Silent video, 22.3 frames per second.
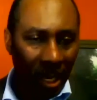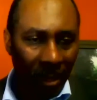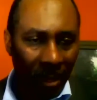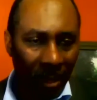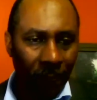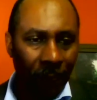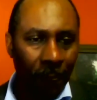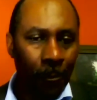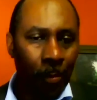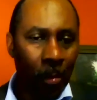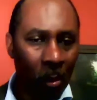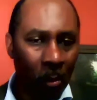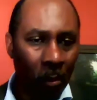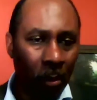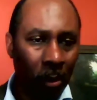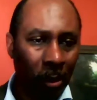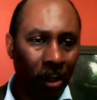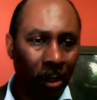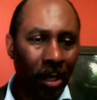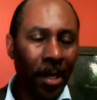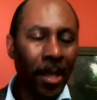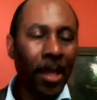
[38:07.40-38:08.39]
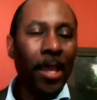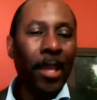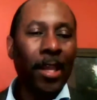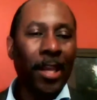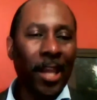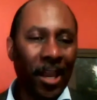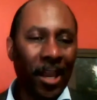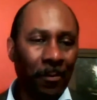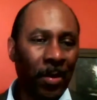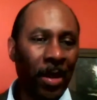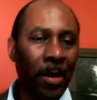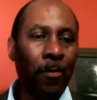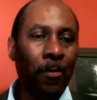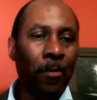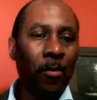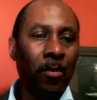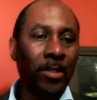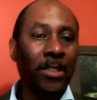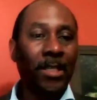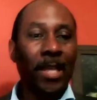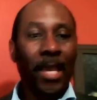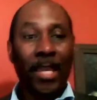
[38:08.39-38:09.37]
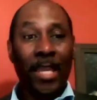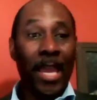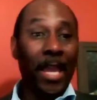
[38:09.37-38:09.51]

kind of pull that people will say,